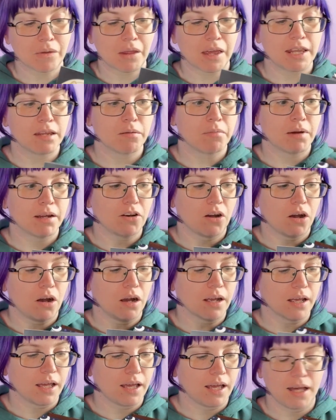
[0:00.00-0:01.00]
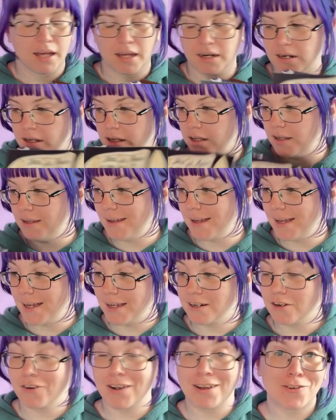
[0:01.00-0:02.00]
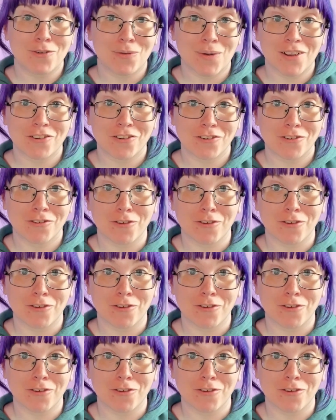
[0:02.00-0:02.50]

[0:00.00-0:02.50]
And then my dog had graduation